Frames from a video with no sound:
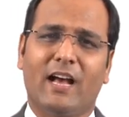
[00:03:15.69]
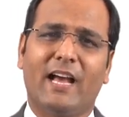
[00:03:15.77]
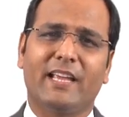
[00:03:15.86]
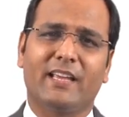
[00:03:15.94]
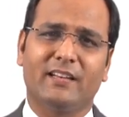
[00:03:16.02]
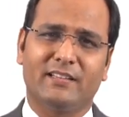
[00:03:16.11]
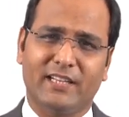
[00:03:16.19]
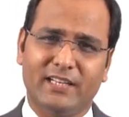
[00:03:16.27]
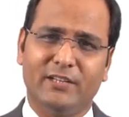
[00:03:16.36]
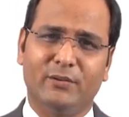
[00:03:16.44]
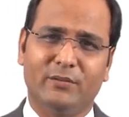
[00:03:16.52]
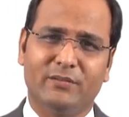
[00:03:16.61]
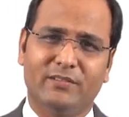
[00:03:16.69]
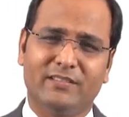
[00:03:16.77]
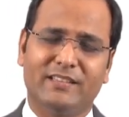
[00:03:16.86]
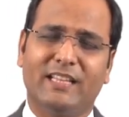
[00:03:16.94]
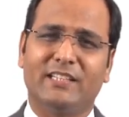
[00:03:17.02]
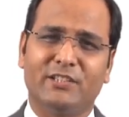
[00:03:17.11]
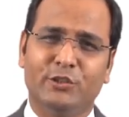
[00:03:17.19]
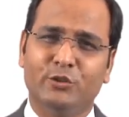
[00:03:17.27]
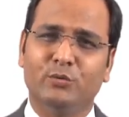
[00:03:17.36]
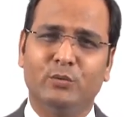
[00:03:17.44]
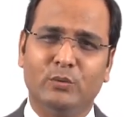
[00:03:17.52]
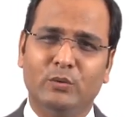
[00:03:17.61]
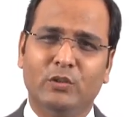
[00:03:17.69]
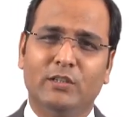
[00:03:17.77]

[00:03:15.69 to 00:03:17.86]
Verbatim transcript: I can tell you that you